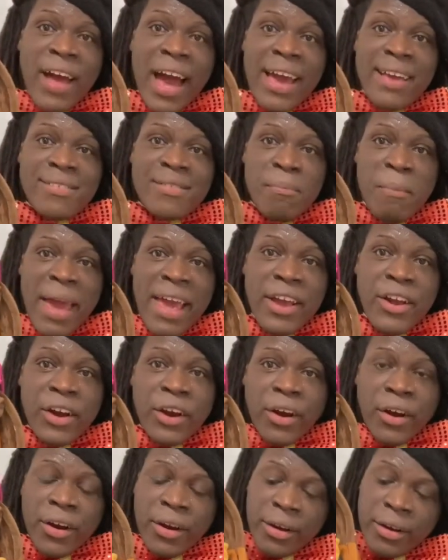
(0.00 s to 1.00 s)
ice
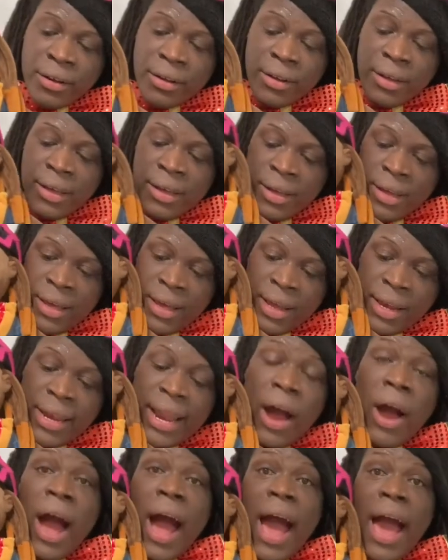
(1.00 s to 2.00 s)
maker.
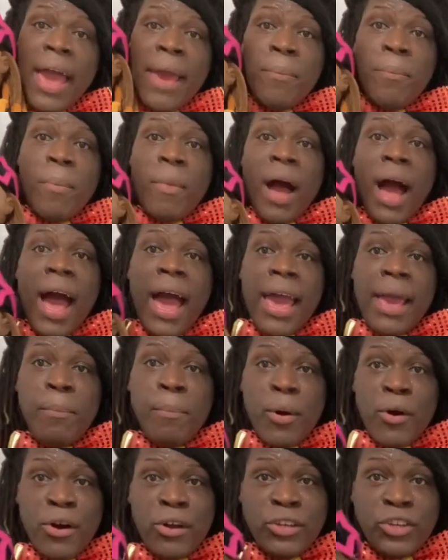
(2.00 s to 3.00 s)
Now, I
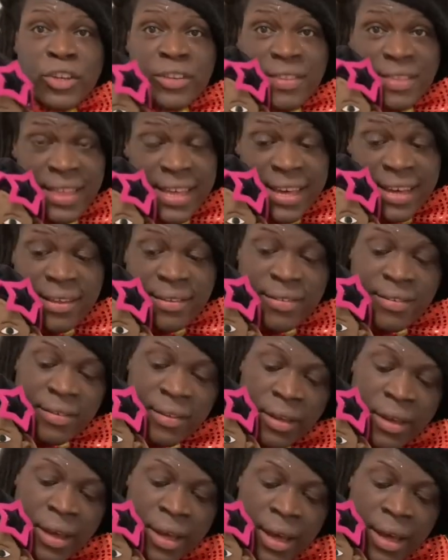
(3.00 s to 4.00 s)
purchased
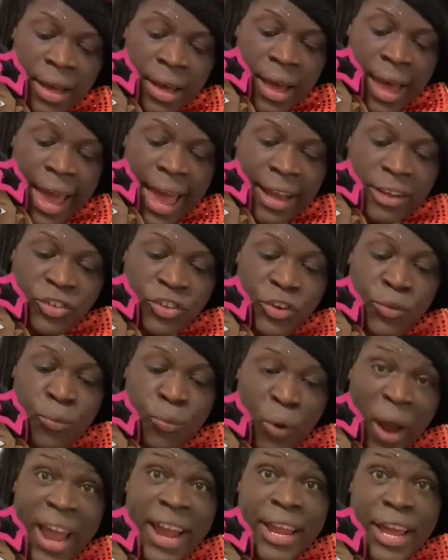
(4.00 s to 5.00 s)
this actually
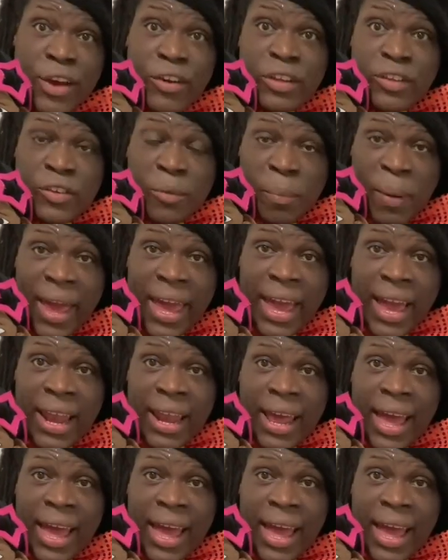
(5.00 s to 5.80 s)
right here in Japan